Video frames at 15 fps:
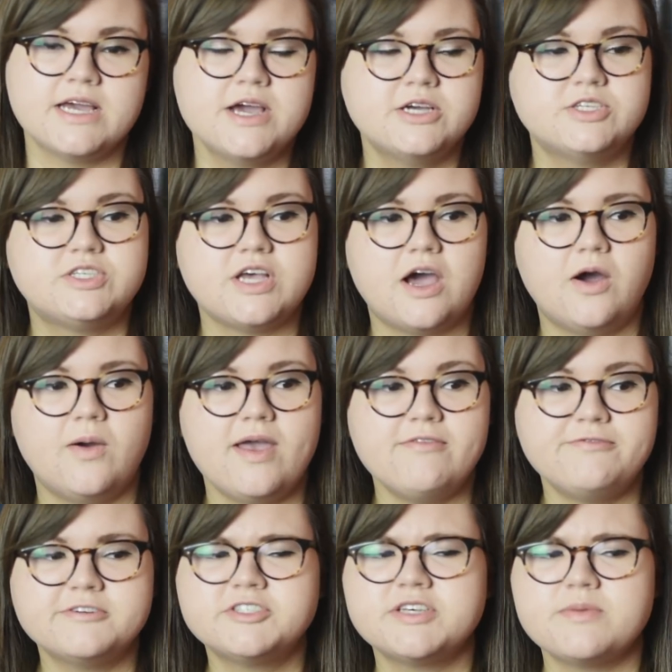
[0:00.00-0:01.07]
So if
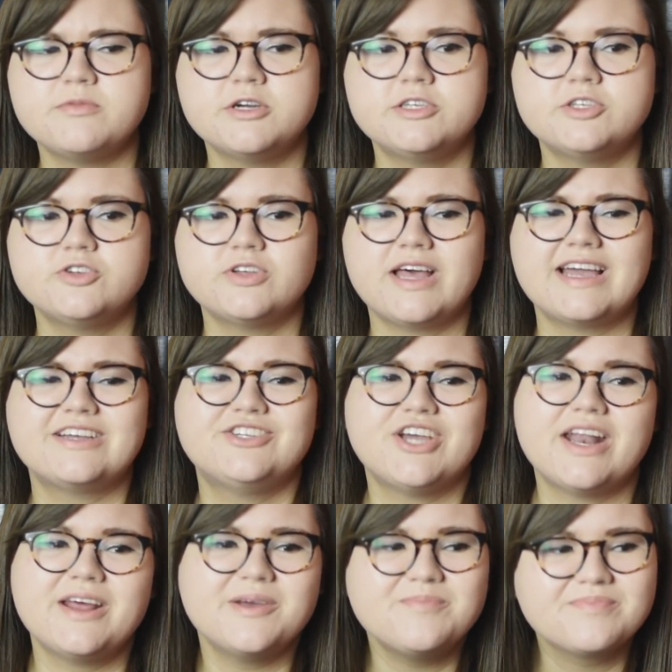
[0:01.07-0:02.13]
for some reason you're like,
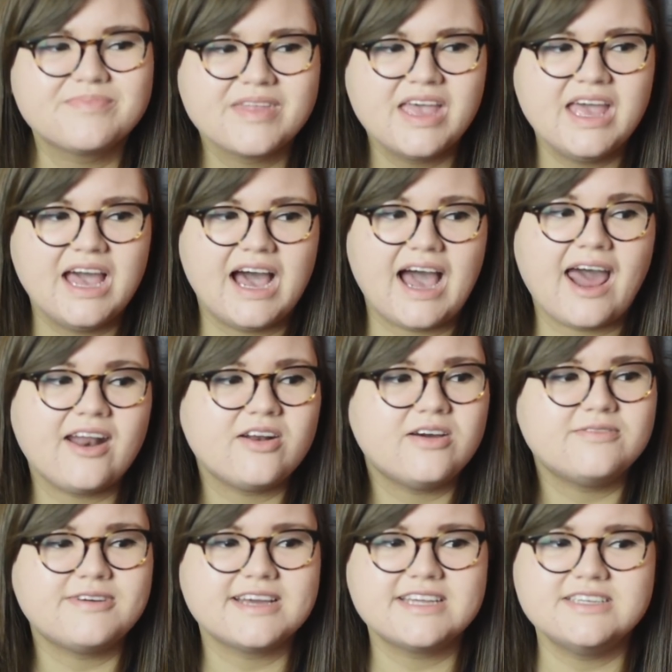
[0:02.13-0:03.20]
Jenna, I don't know
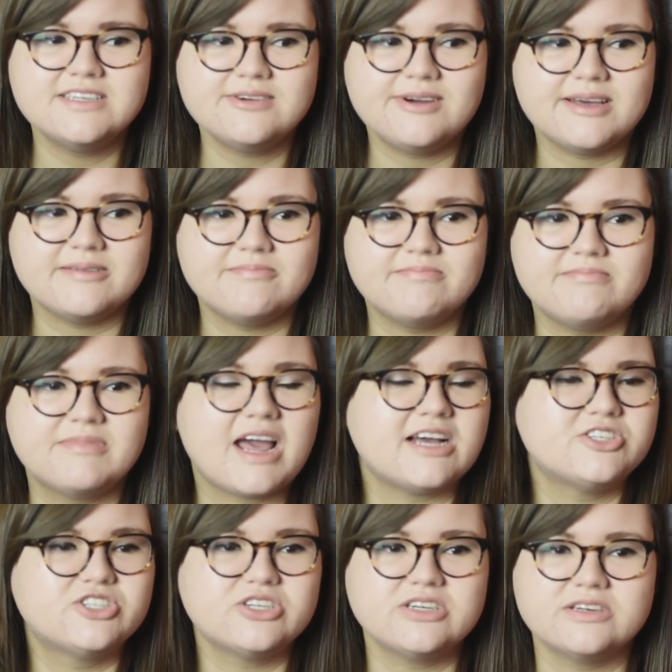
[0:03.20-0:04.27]
if I can do it.
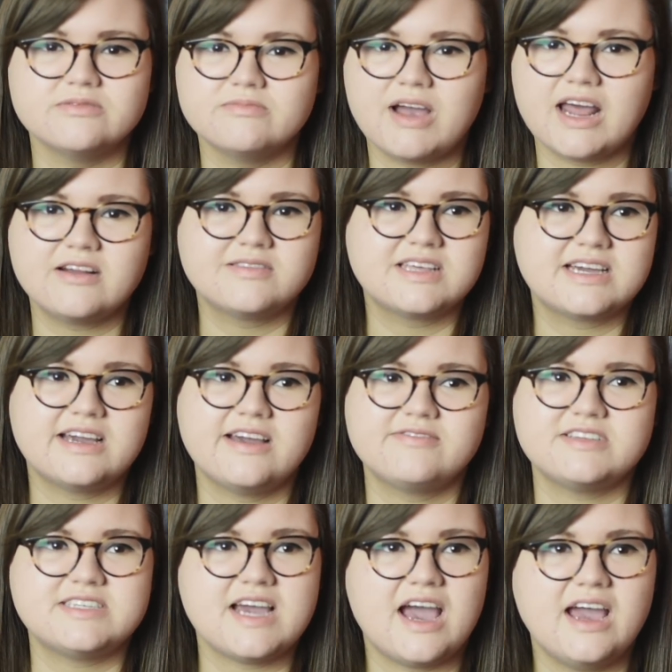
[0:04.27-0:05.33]
Not sure. I don't think I have
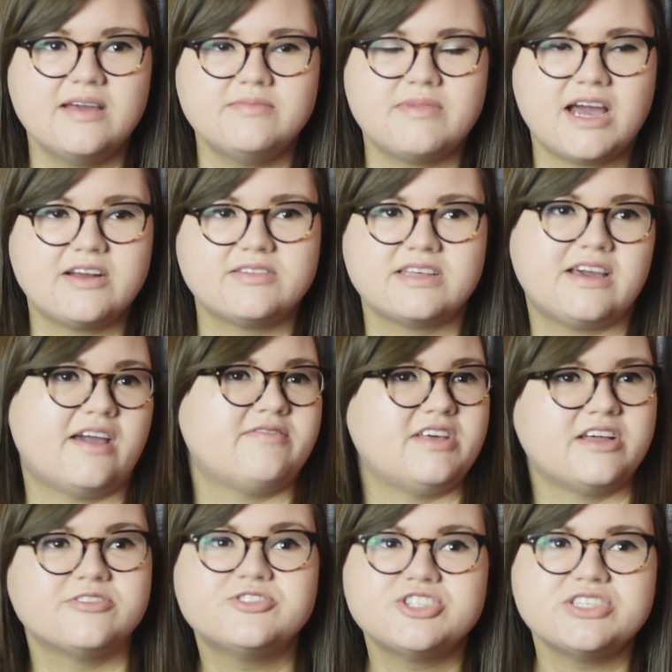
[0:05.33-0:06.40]
the time. I don't think I have the
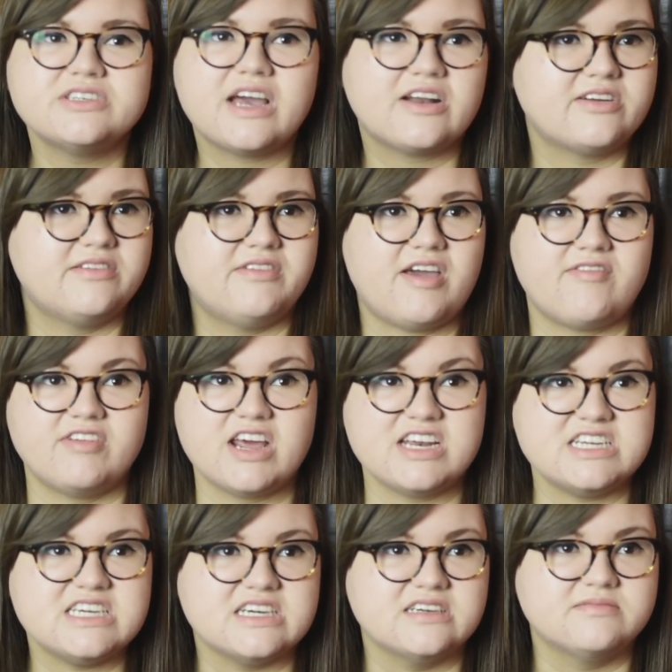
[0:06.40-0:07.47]
energy. I don't even have an
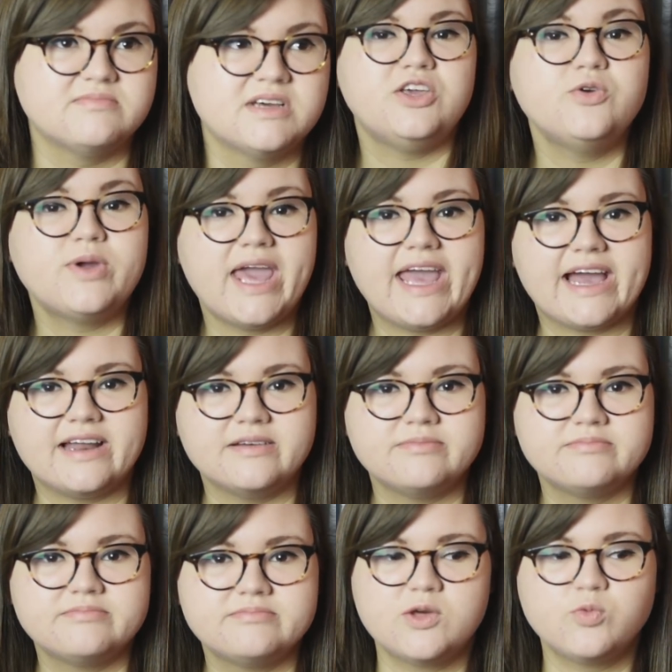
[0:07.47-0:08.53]
idea. You can.
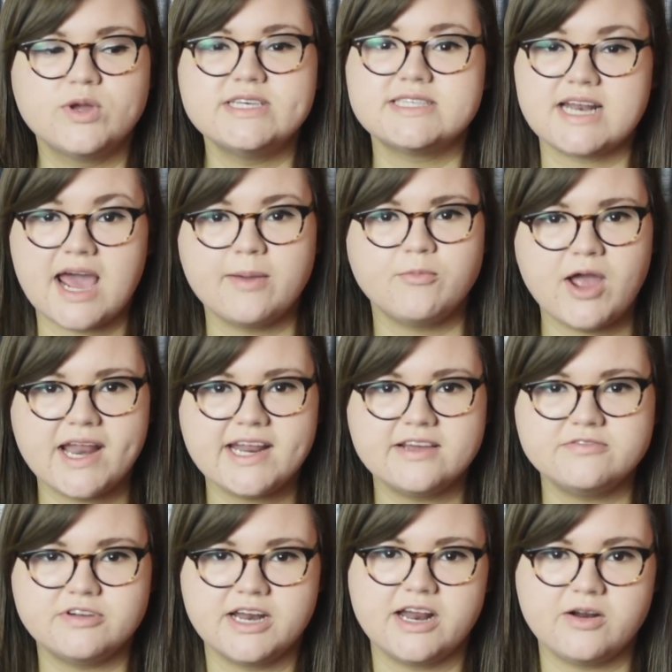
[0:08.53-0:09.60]
The reason I'm
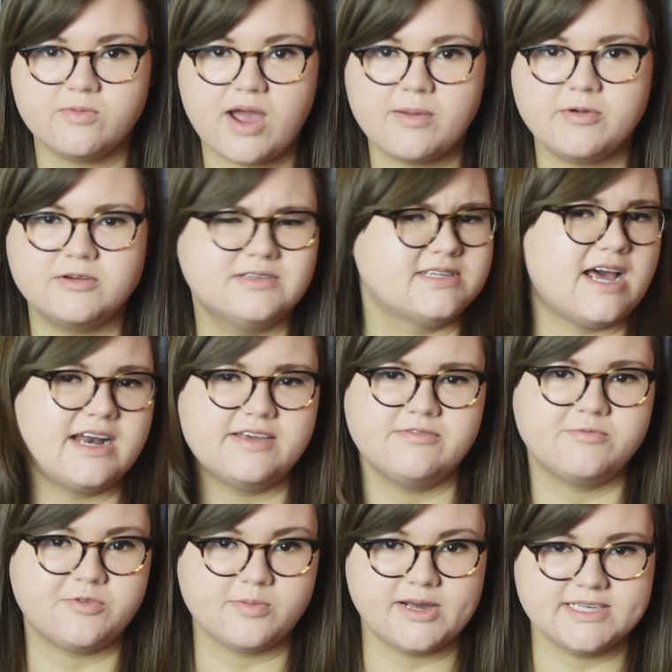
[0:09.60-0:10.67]
writing for NaNoWriMo is not
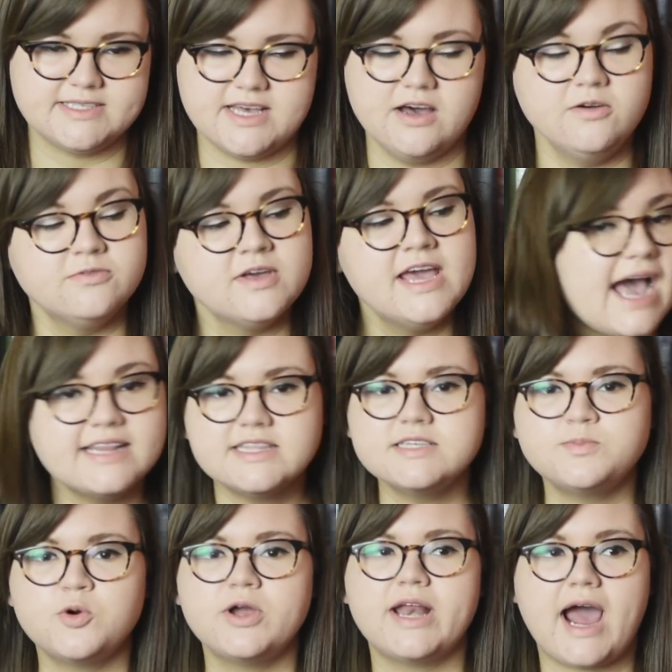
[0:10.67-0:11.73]
even for myself. At this
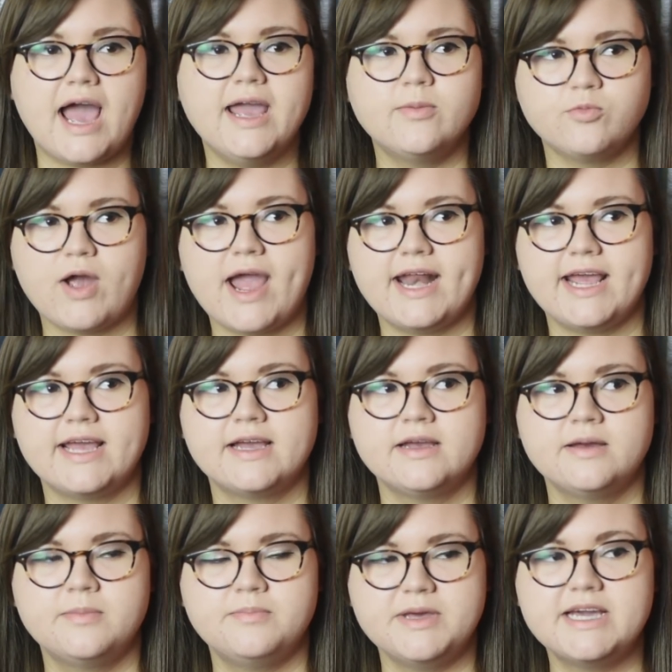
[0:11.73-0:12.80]
point, I am writing
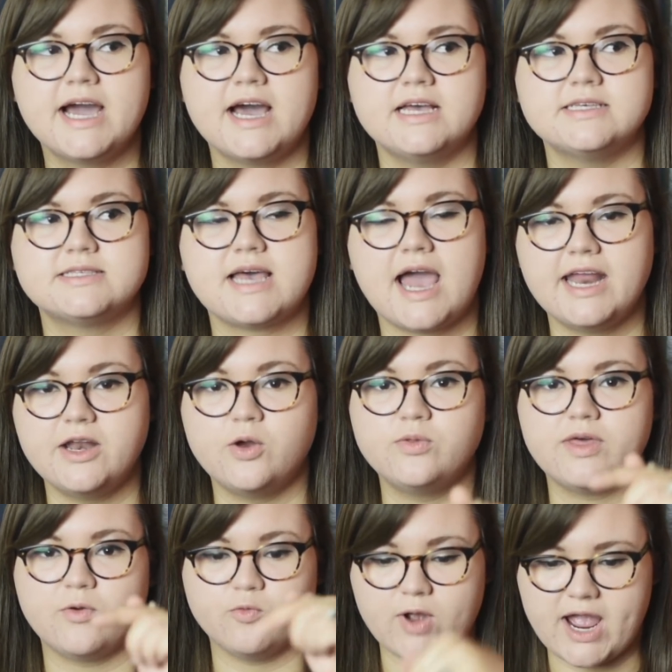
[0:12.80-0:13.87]
because I know
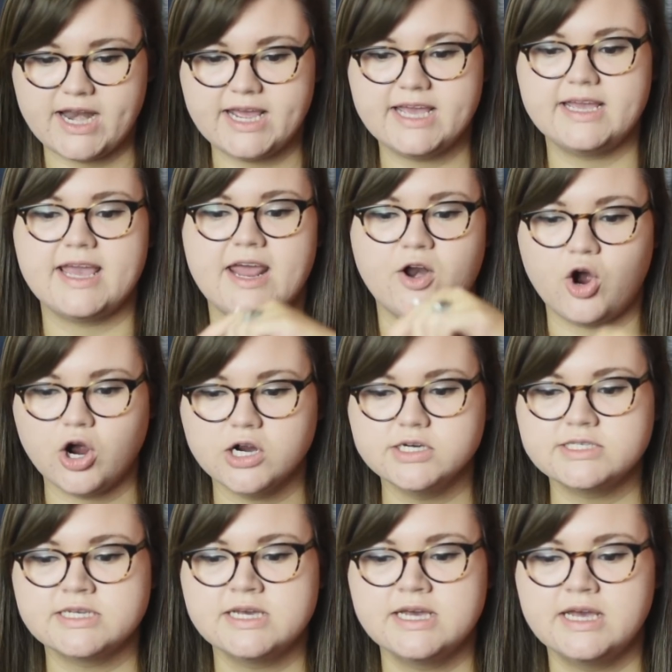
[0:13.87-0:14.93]
that writing and
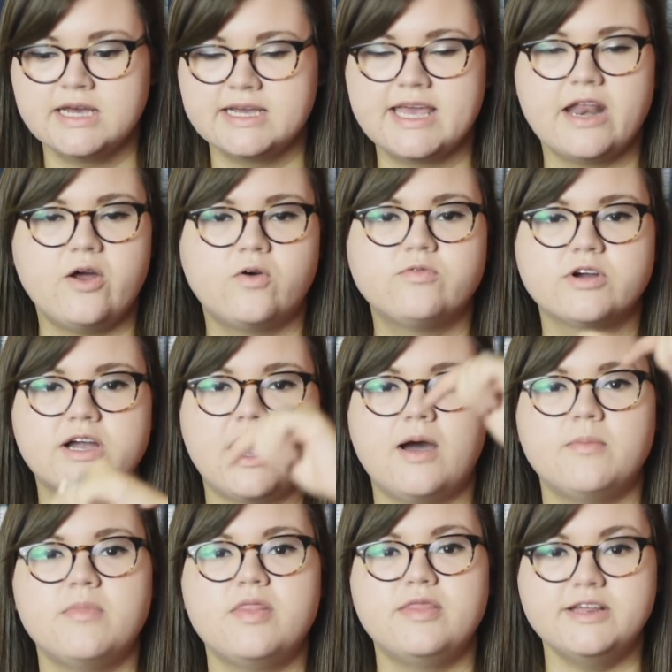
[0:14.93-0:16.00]
art can
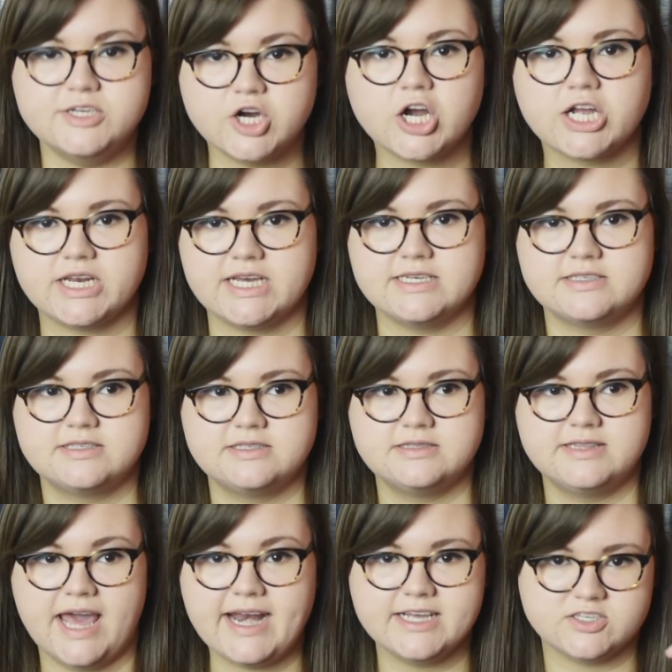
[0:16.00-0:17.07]
overcome the darkness
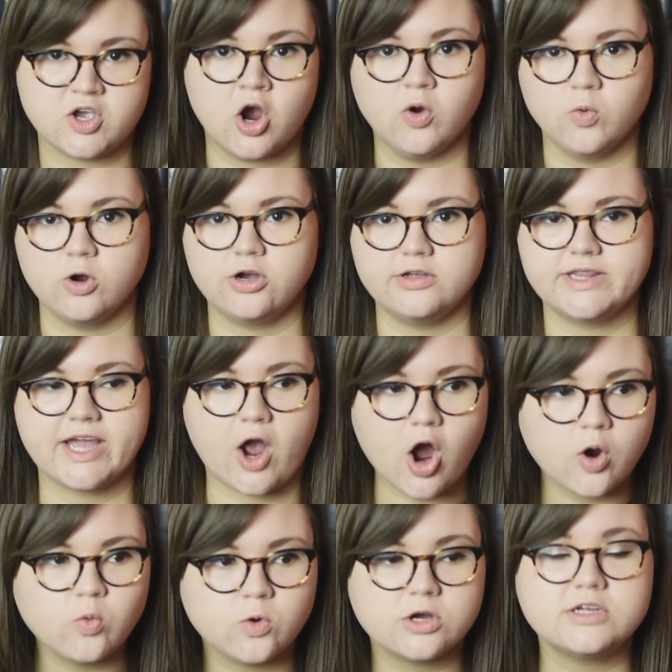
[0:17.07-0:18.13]
that is our world. Like,
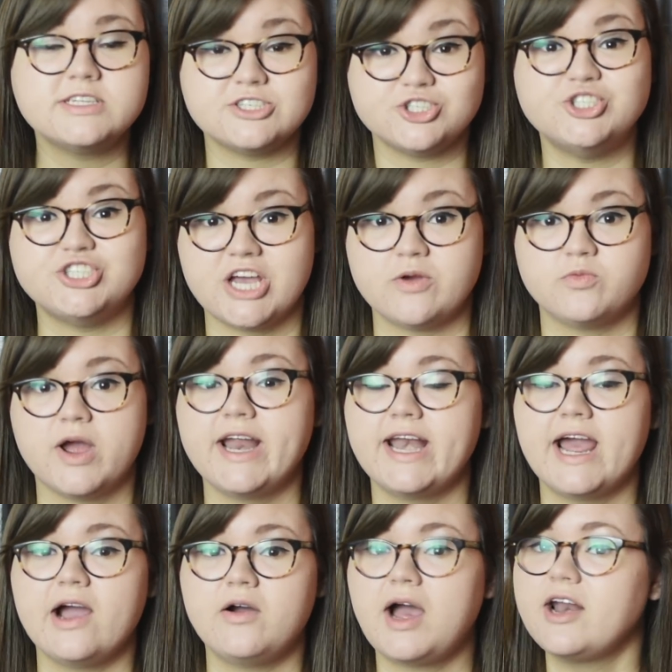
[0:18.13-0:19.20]
our world is shit right
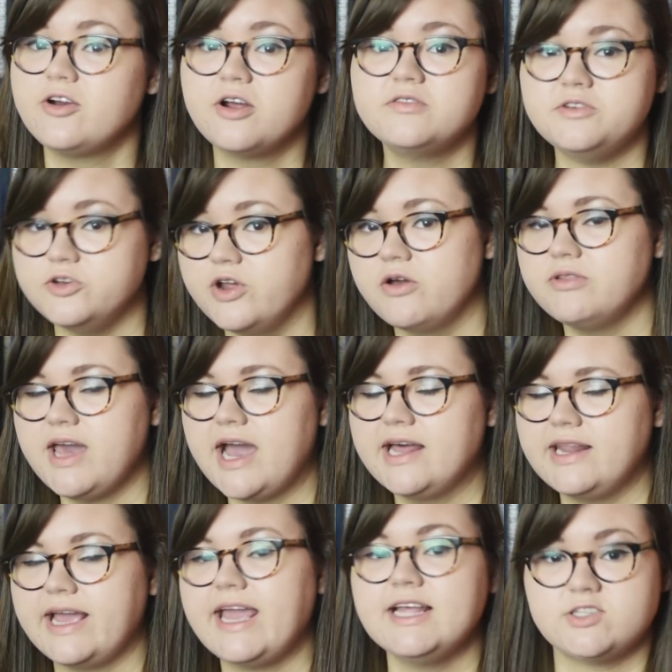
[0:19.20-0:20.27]
now. I don't know if you know that.
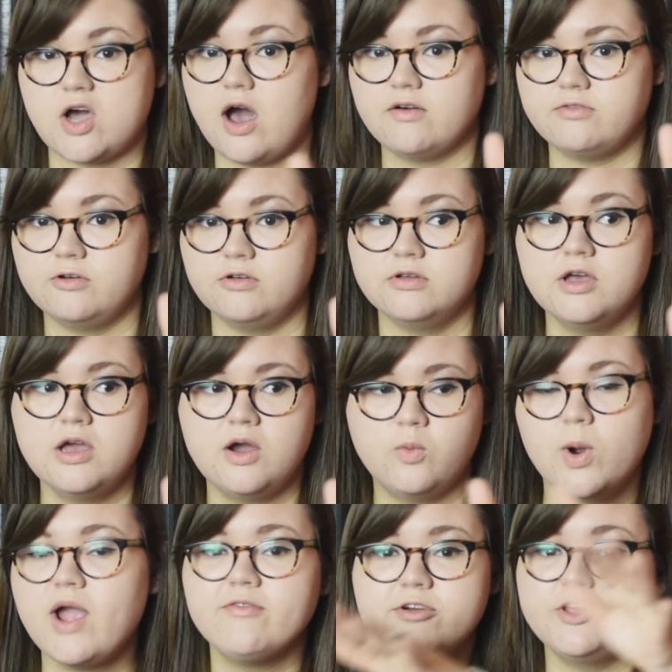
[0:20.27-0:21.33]
Like, it's awful.
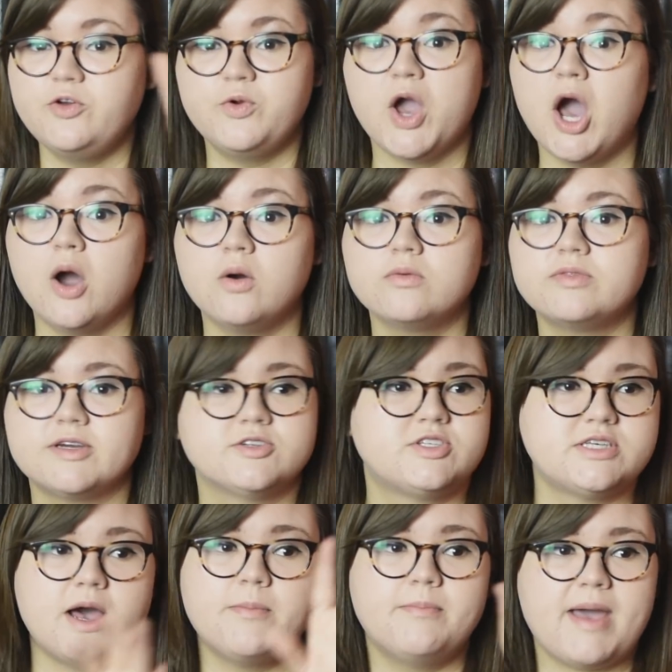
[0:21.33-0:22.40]
Wherever you go, there's
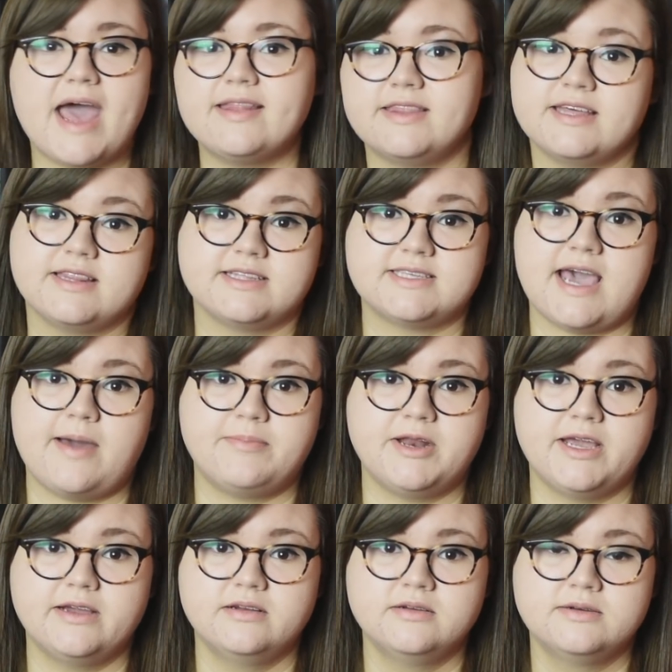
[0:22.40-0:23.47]
some bad thing that's
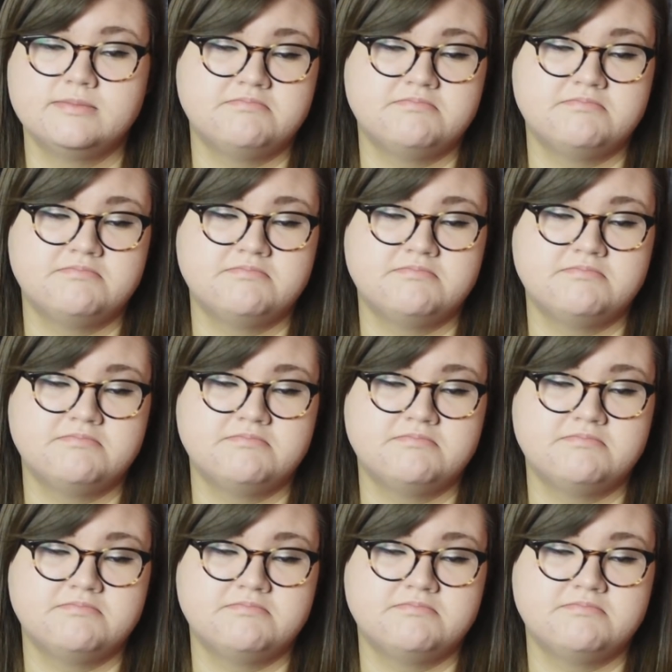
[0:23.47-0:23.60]
happening.